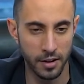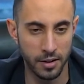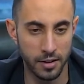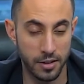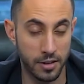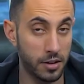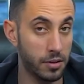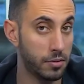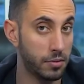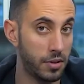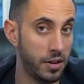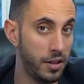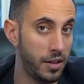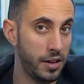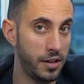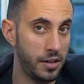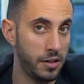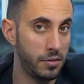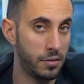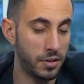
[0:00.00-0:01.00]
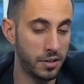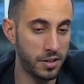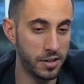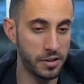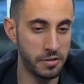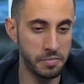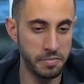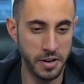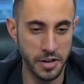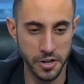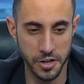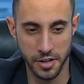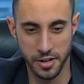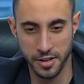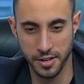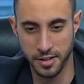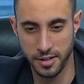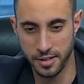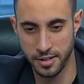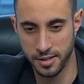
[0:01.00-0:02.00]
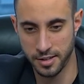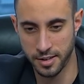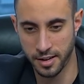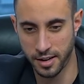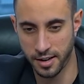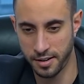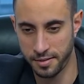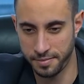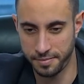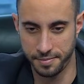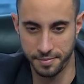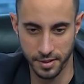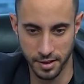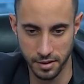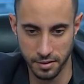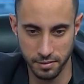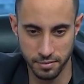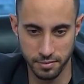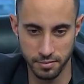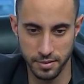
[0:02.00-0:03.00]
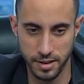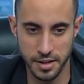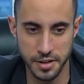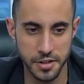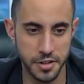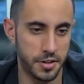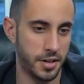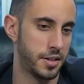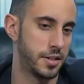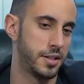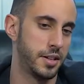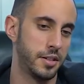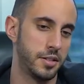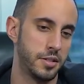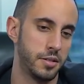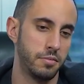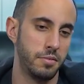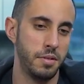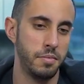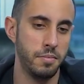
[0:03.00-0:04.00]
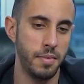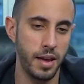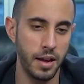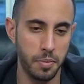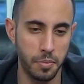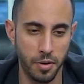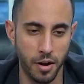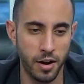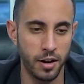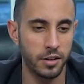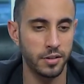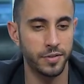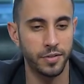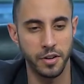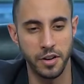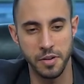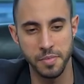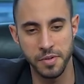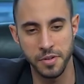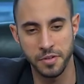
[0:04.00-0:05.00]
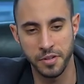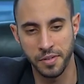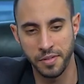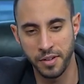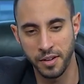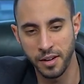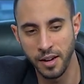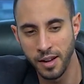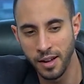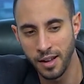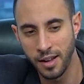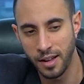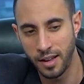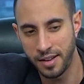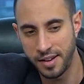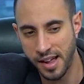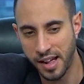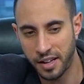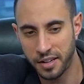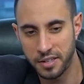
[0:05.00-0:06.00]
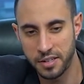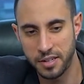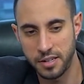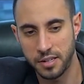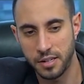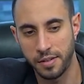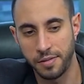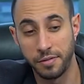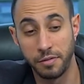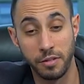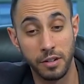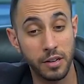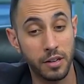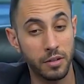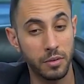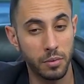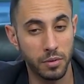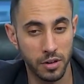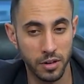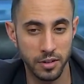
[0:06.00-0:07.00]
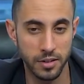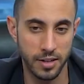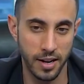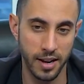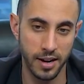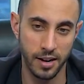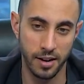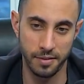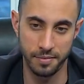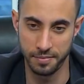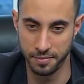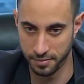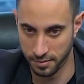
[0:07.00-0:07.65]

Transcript: So what do? What's their mission? This is, interesting. So we make products for human-driven analysis of real-world data.